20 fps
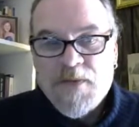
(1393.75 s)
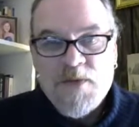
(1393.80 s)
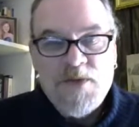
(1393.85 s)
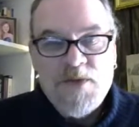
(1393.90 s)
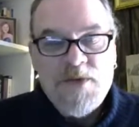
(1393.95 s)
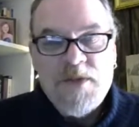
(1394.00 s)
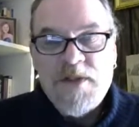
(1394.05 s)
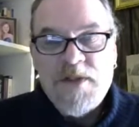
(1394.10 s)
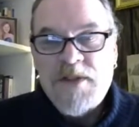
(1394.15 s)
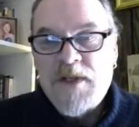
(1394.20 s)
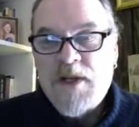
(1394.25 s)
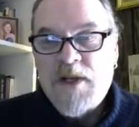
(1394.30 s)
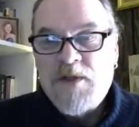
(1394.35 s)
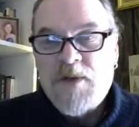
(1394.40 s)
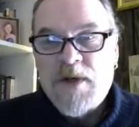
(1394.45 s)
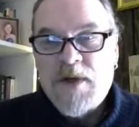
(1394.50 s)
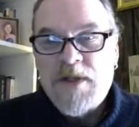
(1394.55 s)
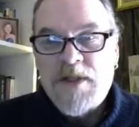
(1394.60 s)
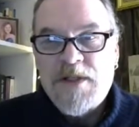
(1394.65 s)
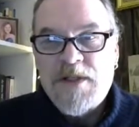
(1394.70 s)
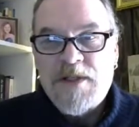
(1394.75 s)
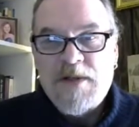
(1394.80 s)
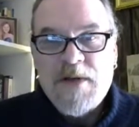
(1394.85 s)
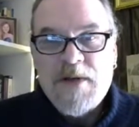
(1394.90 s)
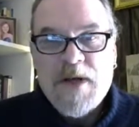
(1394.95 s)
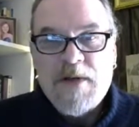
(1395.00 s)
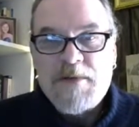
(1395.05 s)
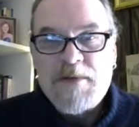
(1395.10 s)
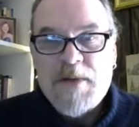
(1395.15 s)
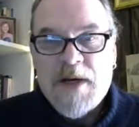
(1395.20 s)
Who's to say what's
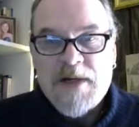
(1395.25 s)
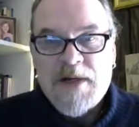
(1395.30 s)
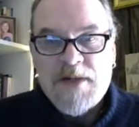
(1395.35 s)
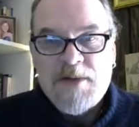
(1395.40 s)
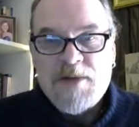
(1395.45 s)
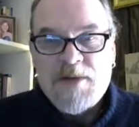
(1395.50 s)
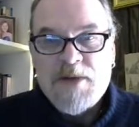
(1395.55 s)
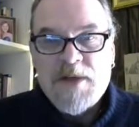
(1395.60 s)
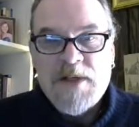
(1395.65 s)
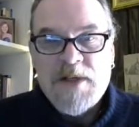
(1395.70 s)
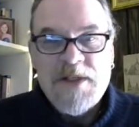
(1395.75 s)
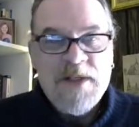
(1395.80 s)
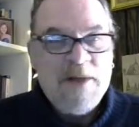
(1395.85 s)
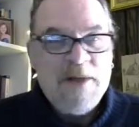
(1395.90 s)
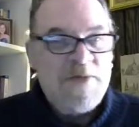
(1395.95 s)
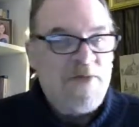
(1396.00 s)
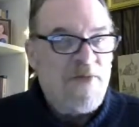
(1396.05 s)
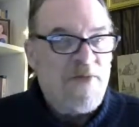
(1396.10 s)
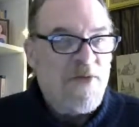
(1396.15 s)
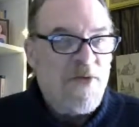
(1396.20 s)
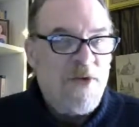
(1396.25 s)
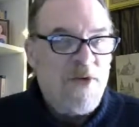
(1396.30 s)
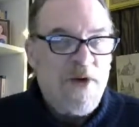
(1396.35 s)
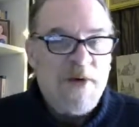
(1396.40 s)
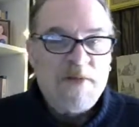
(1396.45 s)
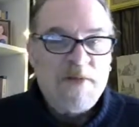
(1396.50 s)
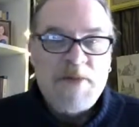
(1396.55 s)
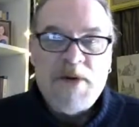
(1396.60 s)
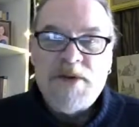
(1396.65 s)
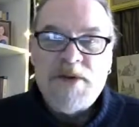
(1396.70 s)
not possible except for an
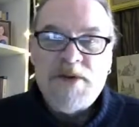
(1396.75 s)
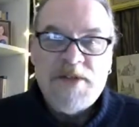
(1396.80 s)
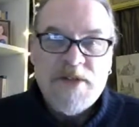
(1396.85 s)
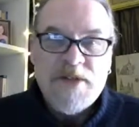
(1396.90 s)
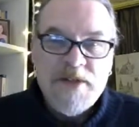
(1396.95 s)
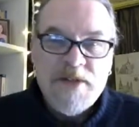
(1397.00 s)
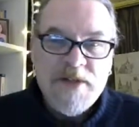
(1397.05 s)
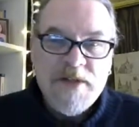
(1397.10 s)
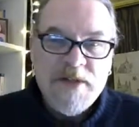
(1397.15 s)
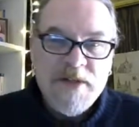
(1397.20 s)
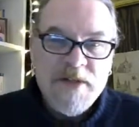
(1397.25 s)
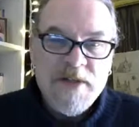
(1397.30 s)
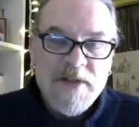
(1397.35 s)
empiricist?